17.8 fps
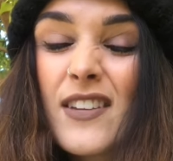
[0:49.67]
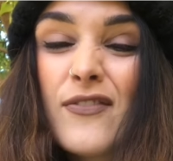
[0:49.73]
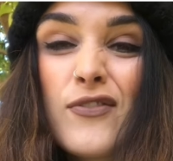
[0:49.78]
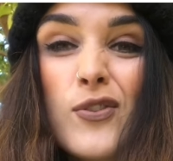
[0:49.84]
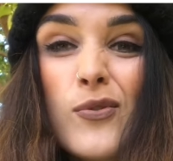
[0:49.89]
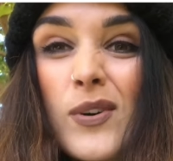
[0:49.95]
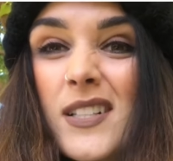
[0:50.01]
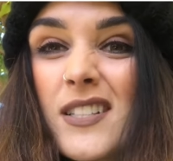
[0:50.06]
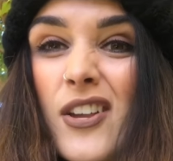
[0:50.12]
if
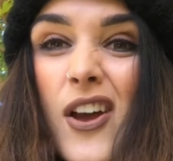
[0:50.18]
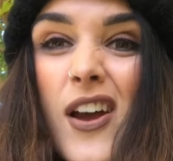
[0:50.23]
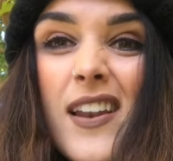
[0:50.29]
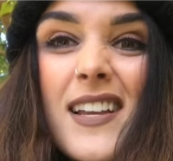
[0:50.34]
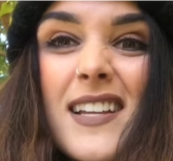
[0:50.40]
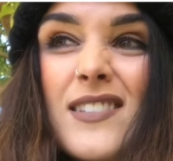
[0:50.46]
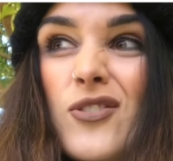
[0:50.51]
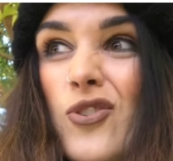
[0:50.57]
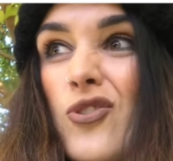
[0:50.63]
you are
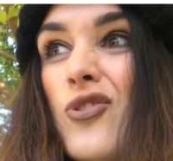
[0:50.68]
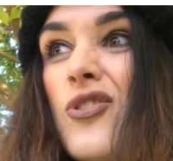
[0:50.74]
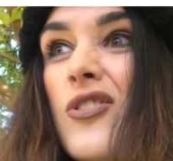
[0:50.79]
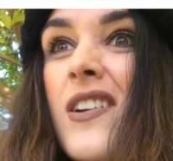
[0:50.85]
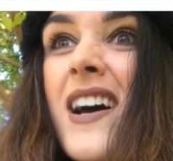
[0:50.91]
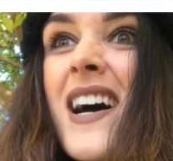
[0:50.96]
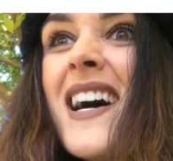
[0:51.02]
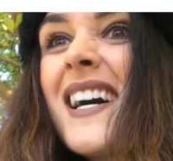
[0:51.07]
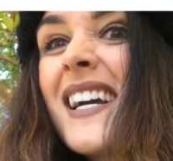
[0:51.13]
turning to
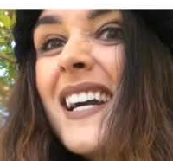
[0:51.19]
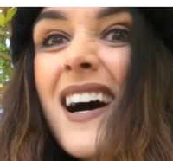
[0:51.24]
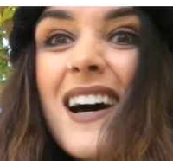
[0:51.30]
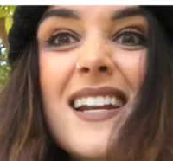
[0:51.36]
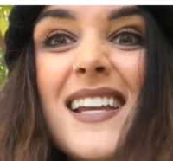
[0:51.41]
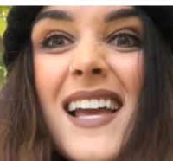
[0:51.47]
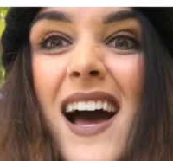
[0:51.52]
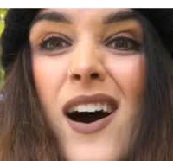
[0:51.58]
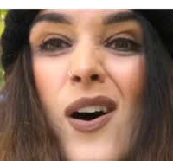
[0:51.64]

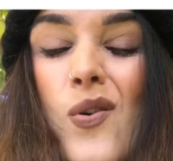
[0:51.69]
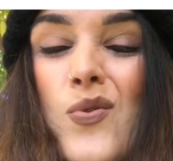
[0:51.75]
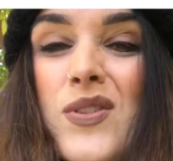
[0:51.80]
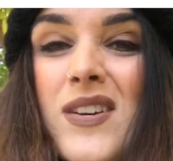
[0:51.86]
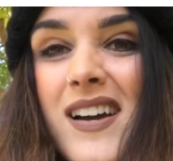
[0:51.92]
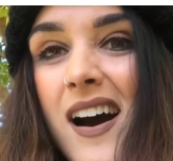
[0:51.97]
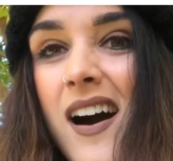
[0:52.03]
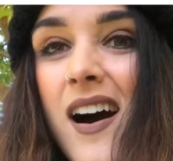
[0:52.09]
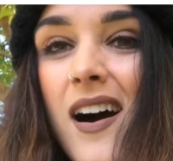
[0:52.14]
cutting out all
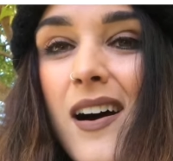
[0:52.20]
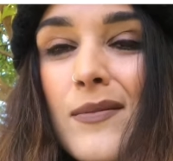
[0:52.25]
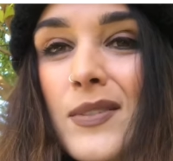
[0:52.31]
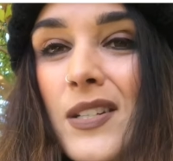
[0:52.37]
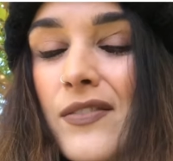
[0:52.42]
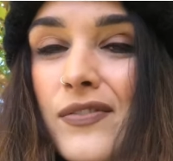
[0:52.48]
the carbs,